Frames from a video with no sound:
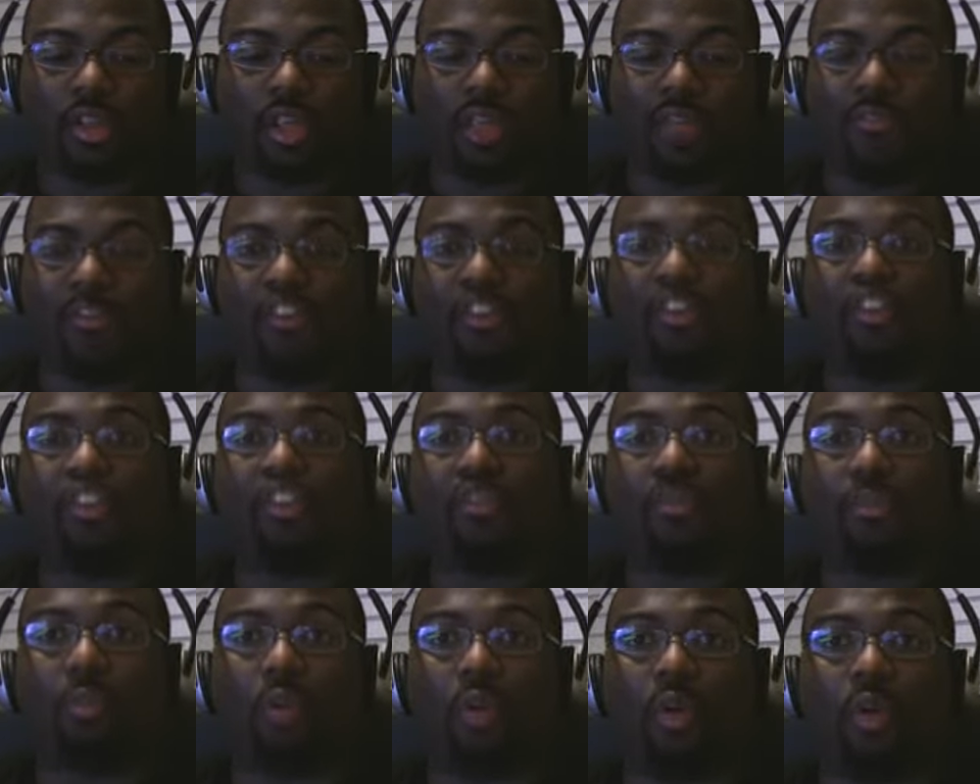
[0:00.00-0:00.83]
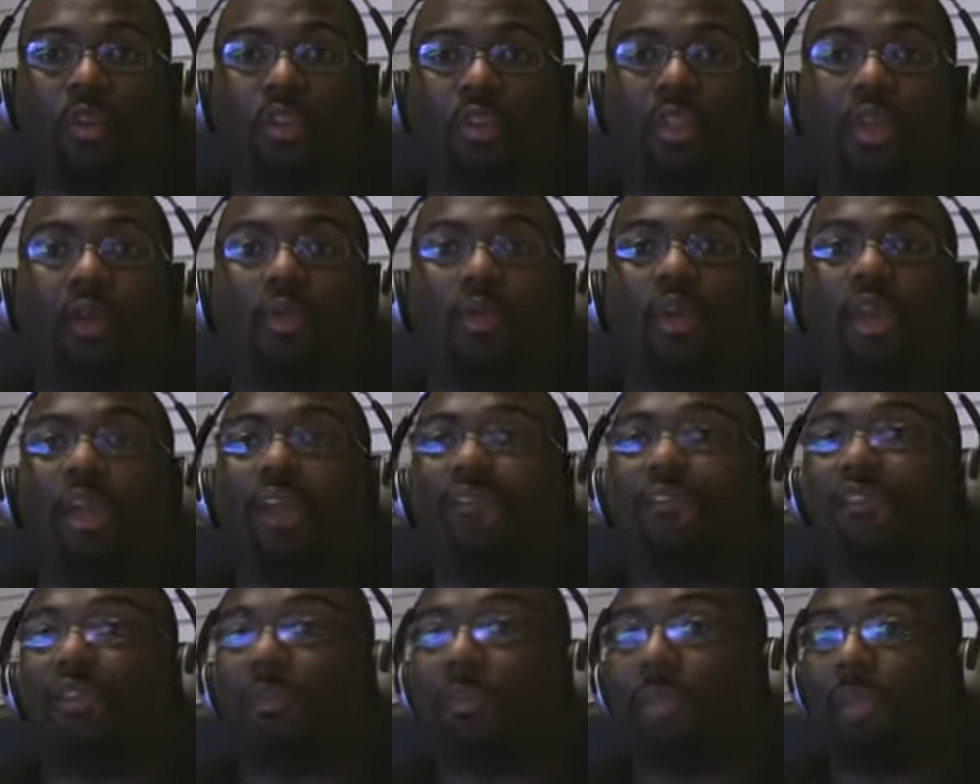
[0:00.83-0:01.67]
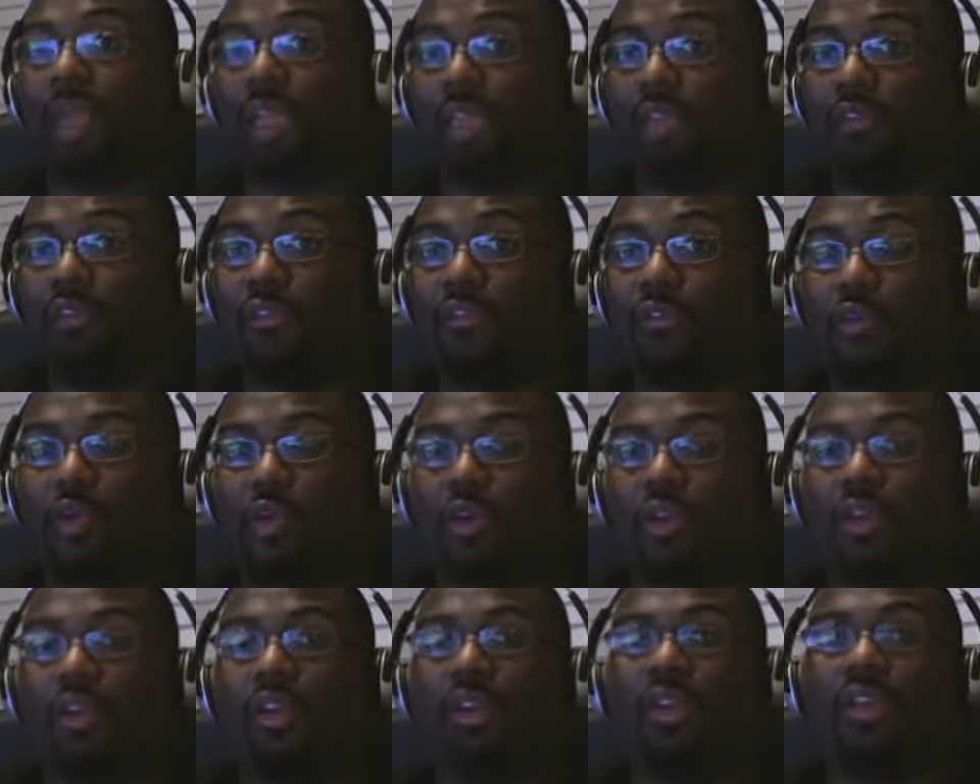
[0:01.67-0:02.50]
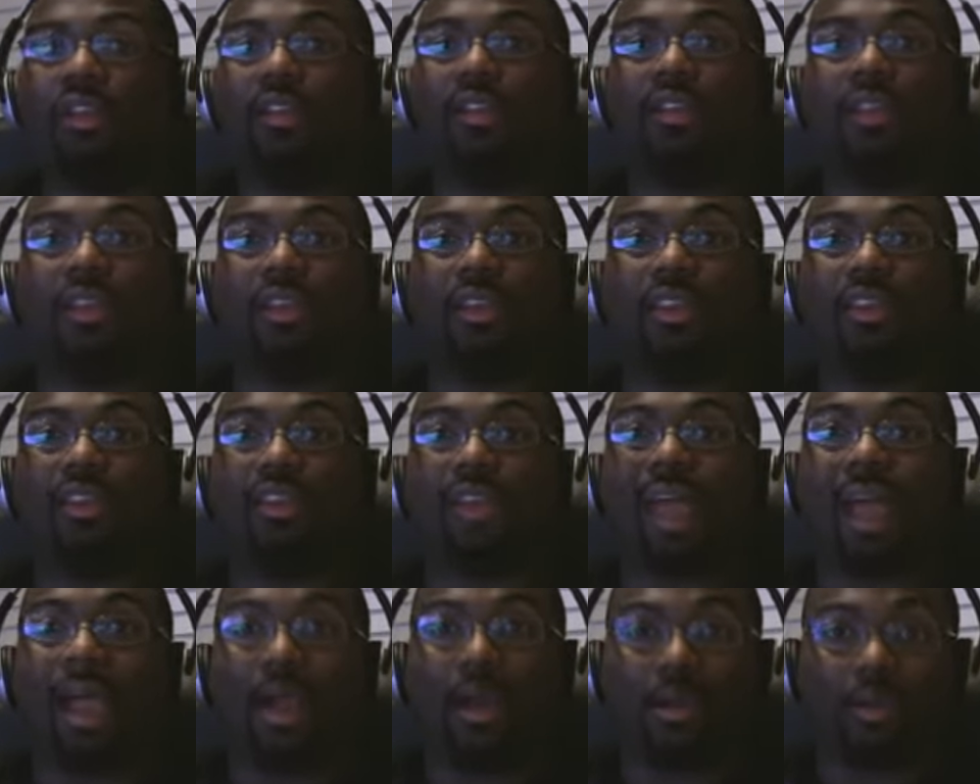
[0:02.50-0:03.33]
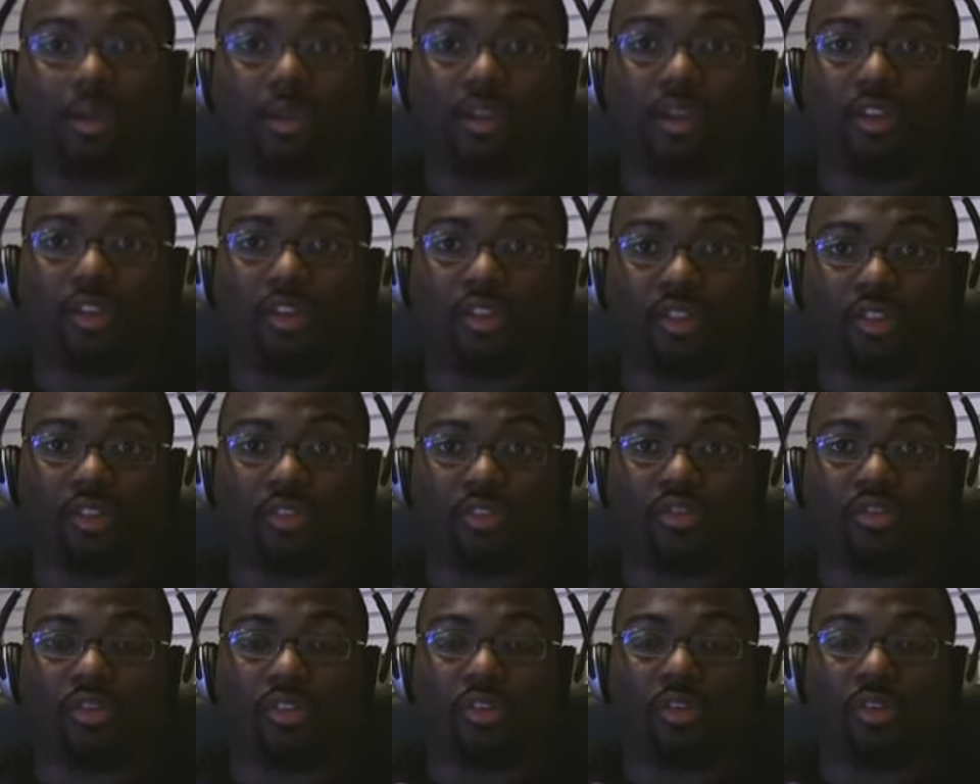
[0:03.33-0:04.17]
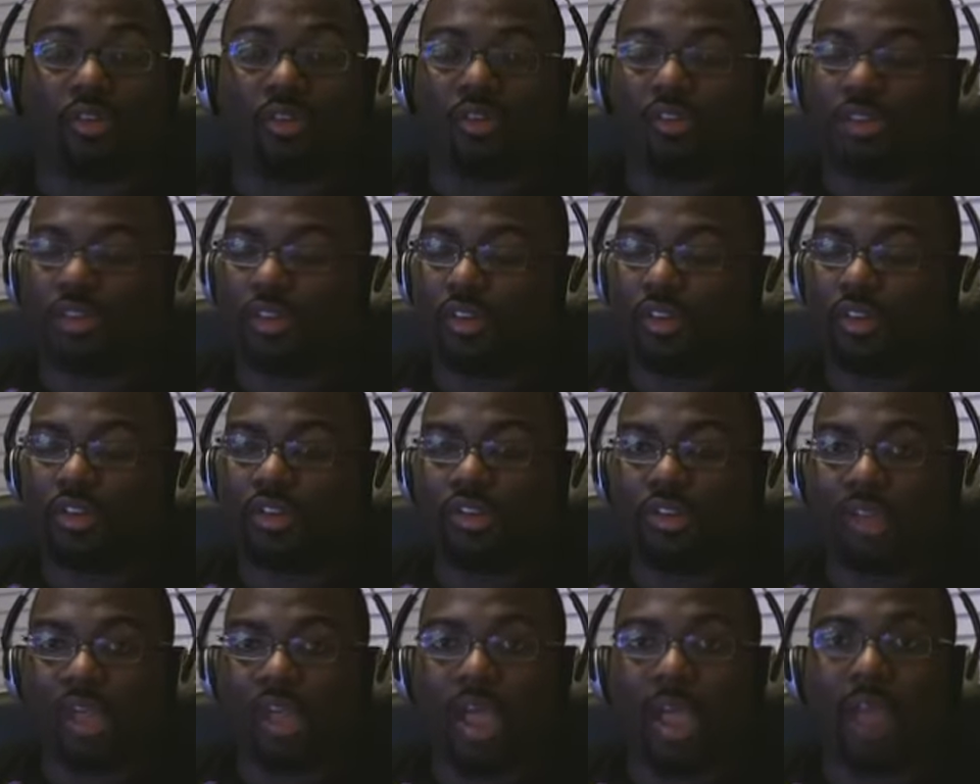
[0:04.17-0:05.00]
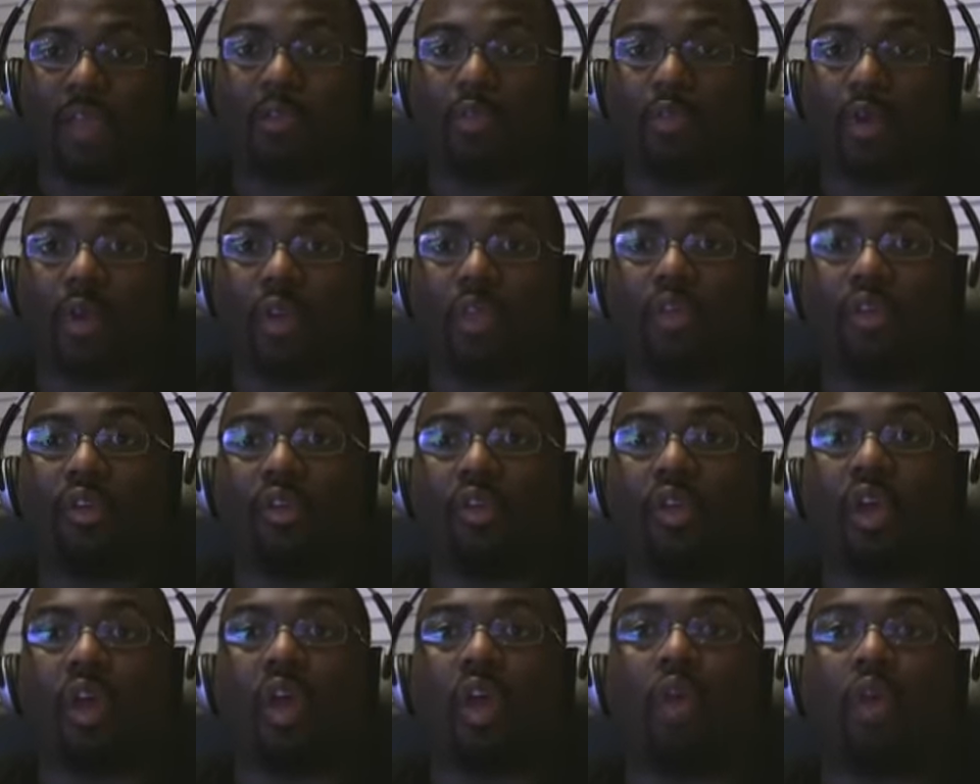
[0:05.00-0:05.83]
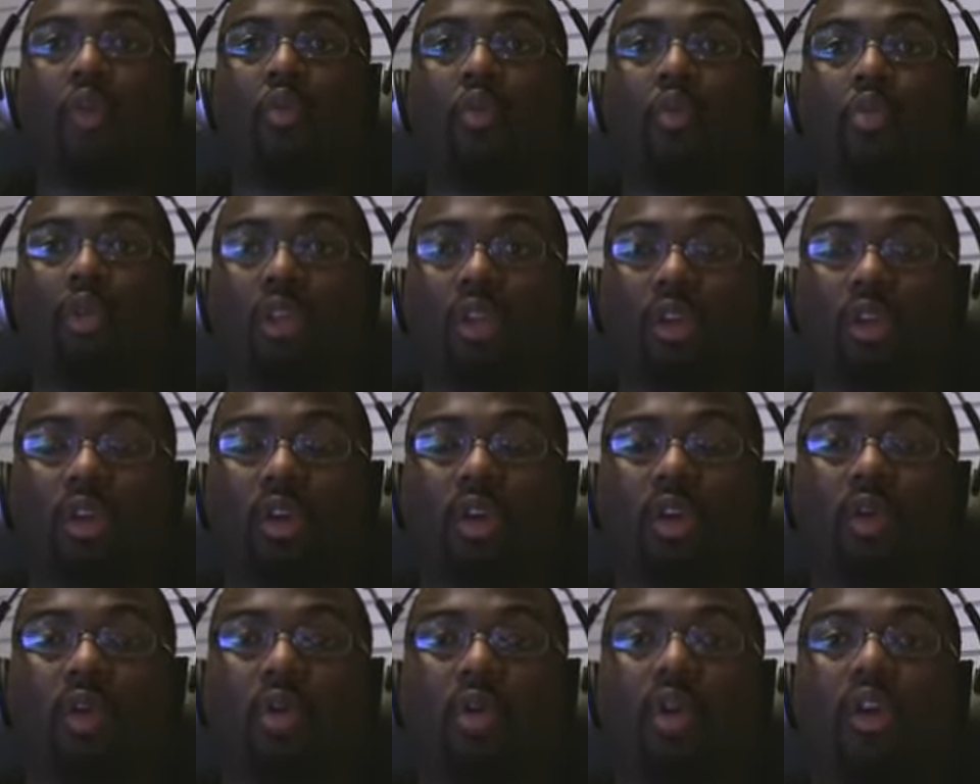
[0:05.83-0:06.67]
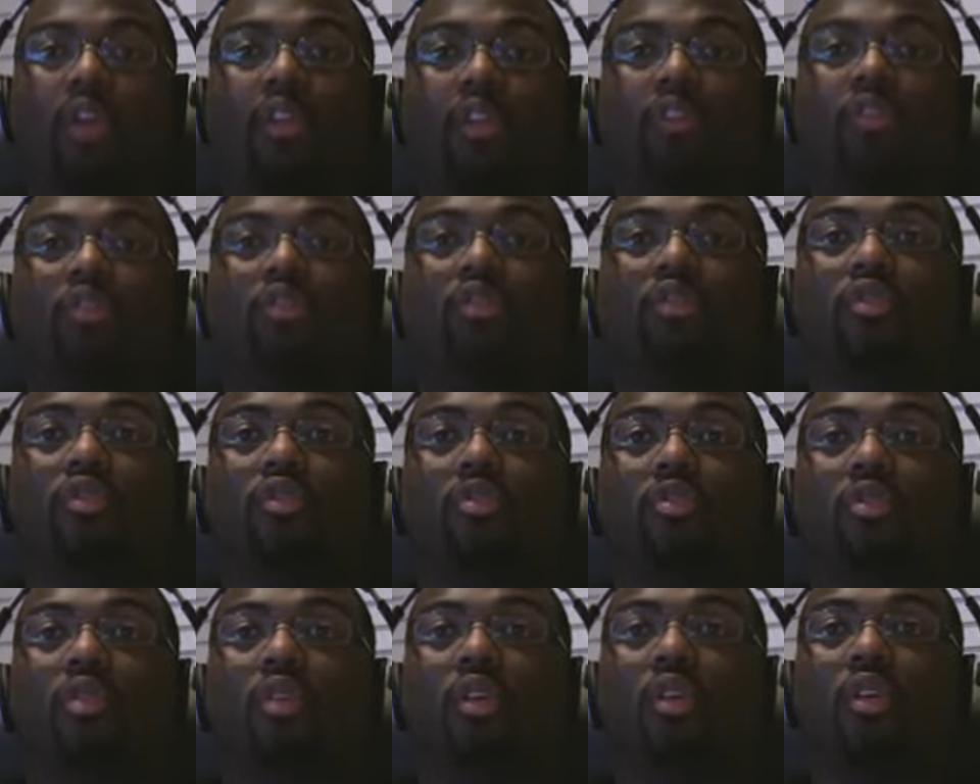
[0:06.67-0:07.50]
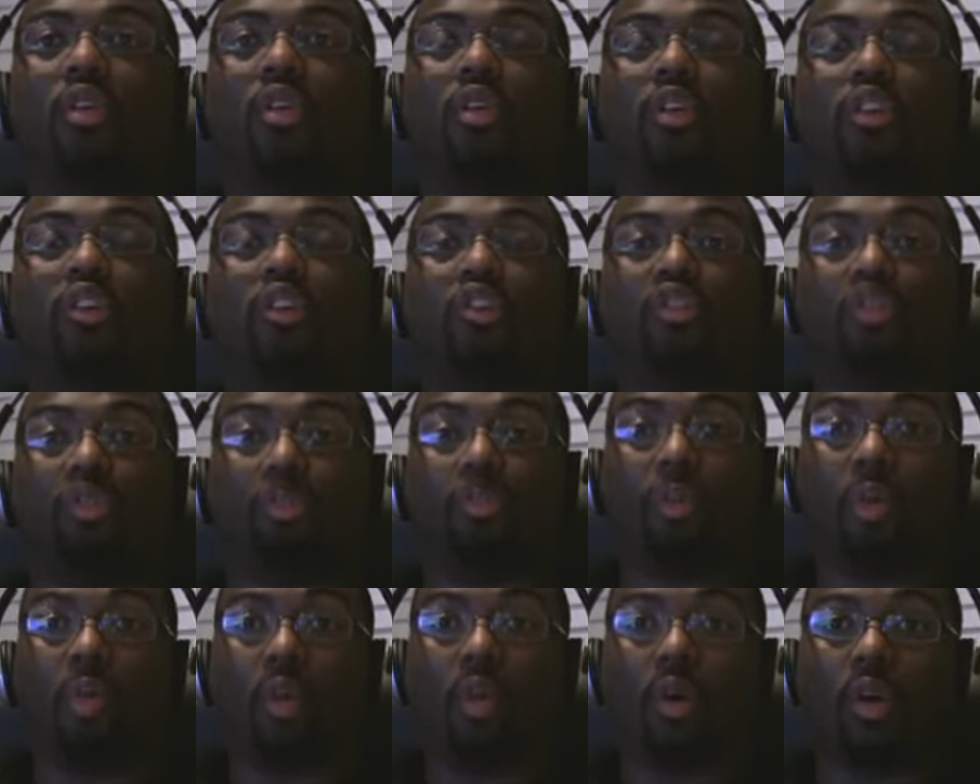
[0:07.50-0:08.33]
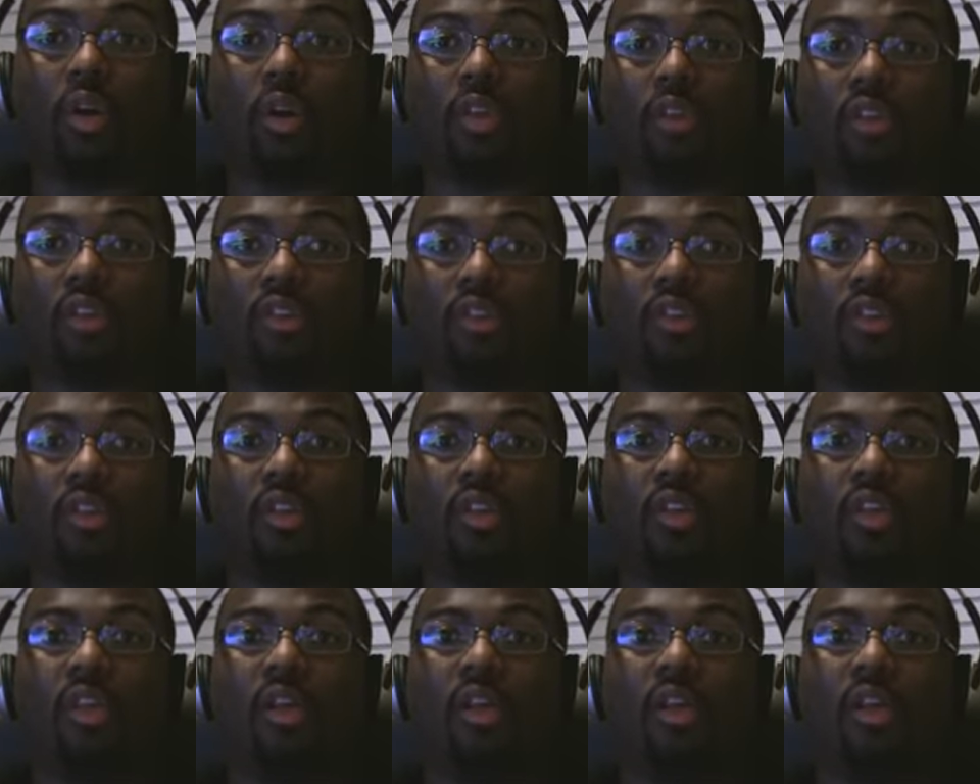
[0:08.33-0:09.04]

If it's a sport that we have to pay for, then it's our decision to decide whether or not we are going to support